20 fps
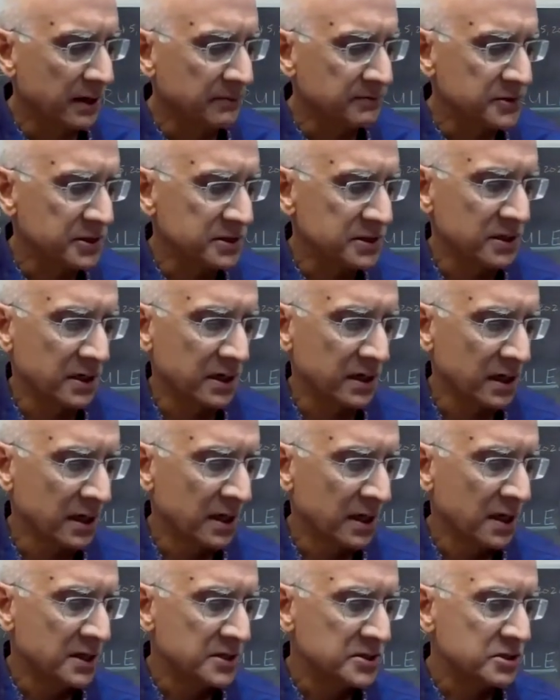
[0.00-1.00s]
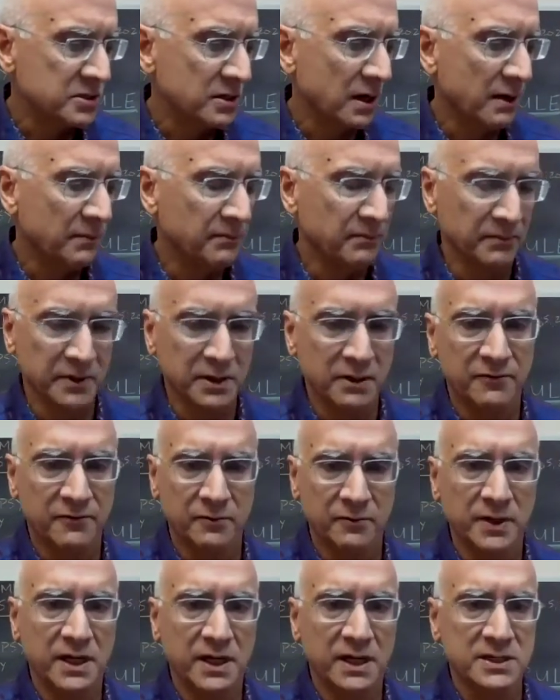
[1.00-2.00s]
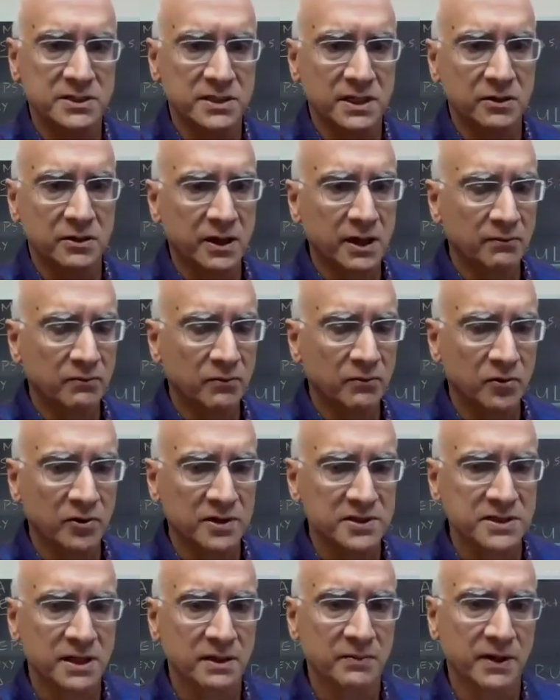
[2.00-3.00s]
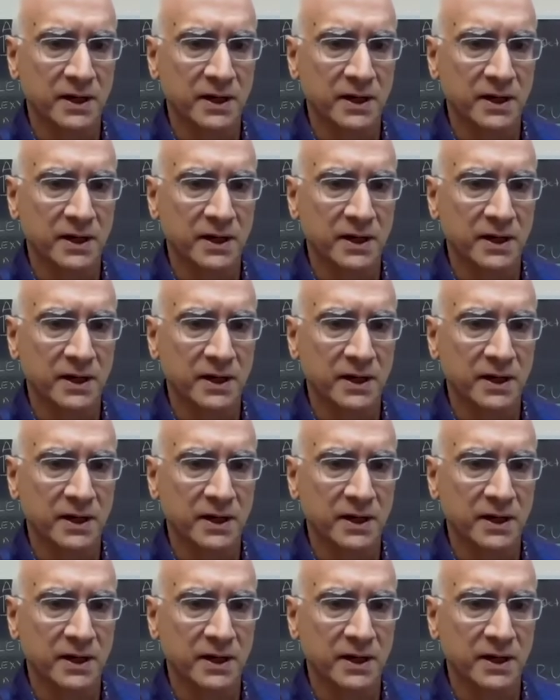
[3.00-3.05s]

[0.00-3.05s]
I'm just going to stop you for a minute because I know you got more to say,